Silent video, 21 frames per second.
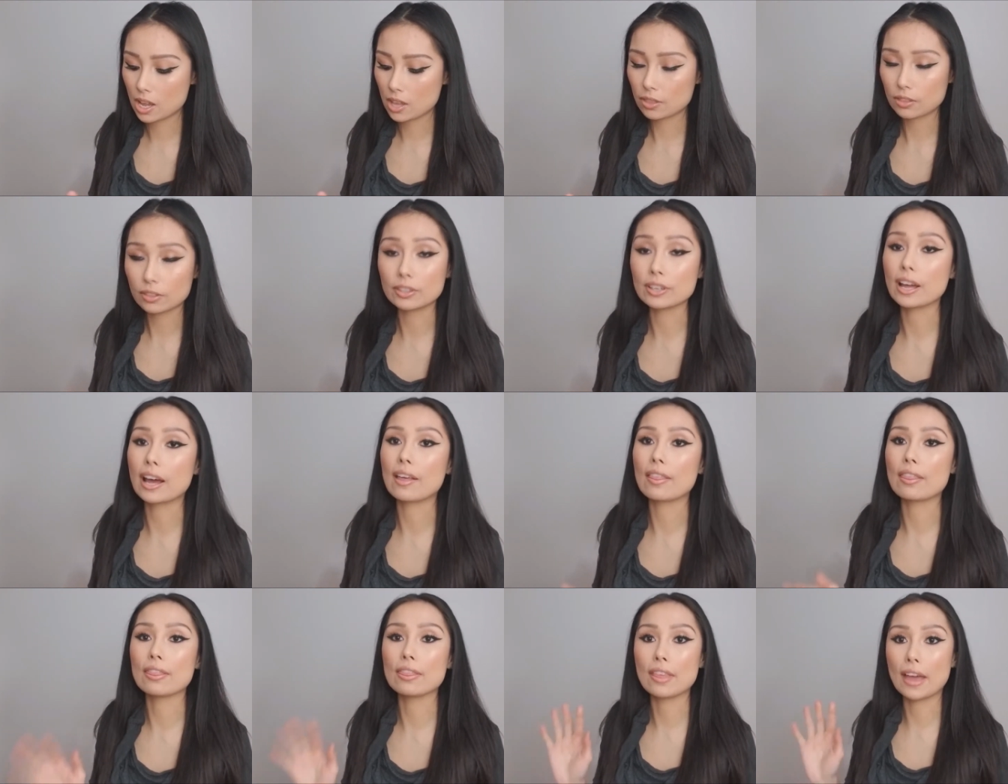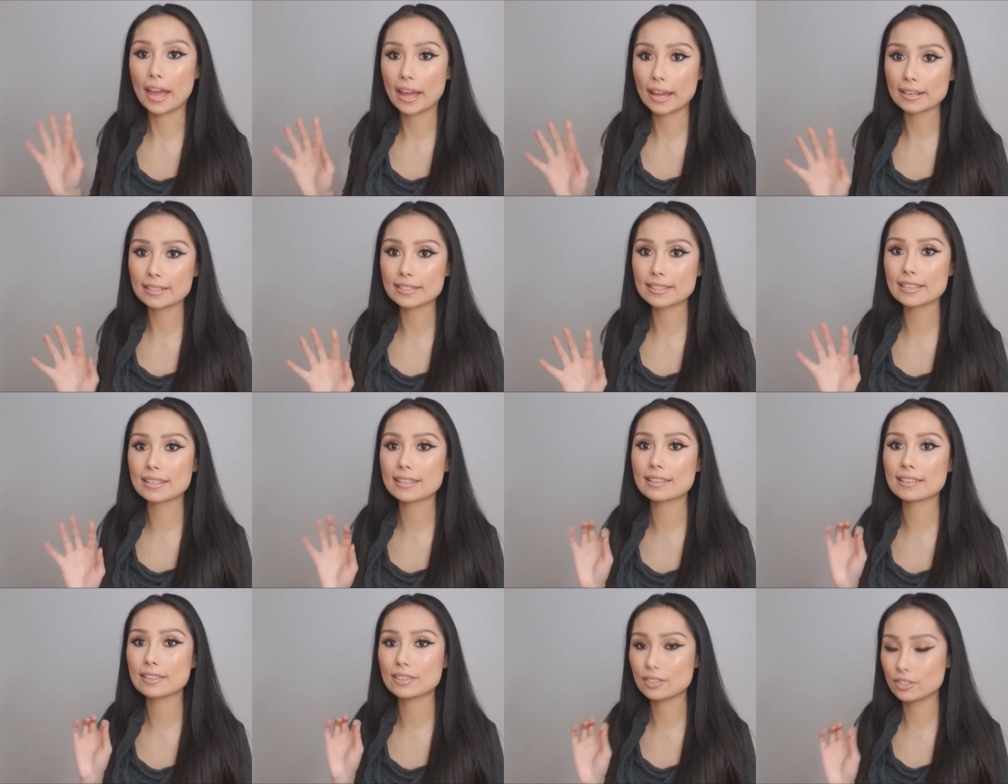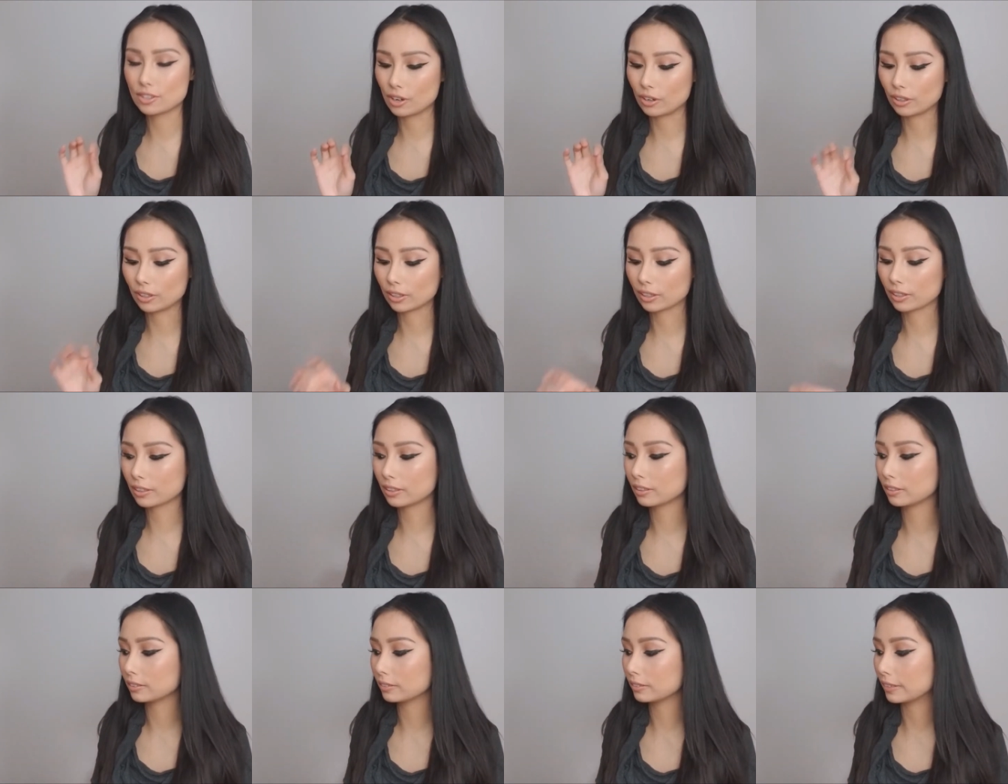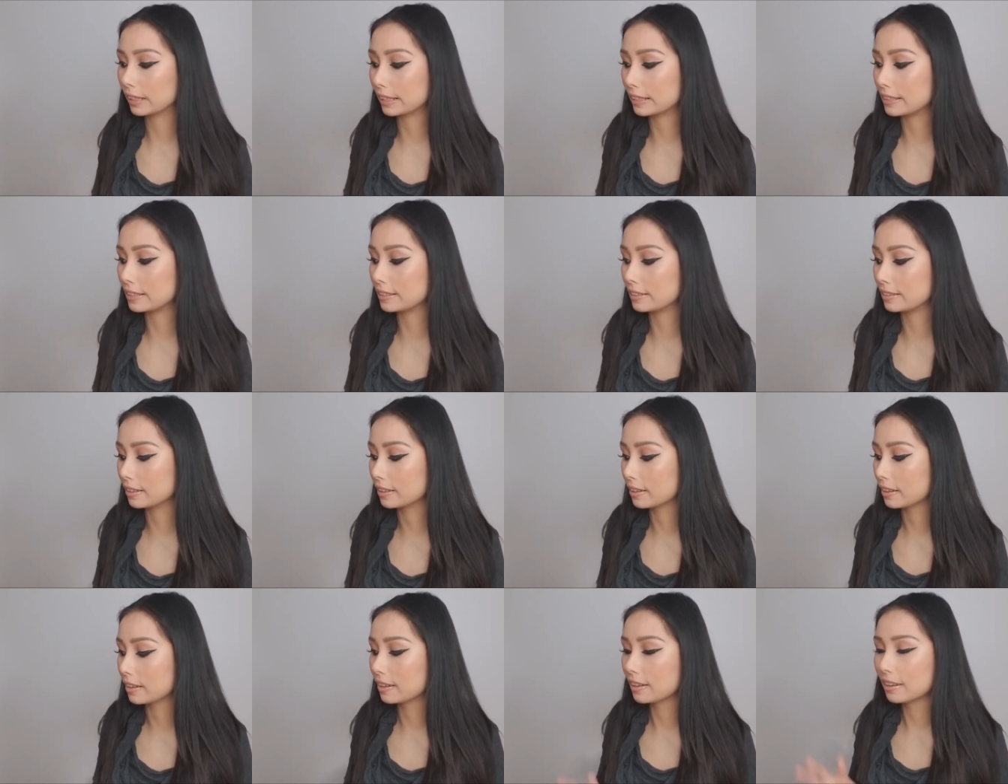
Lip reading: they're not that dark. They need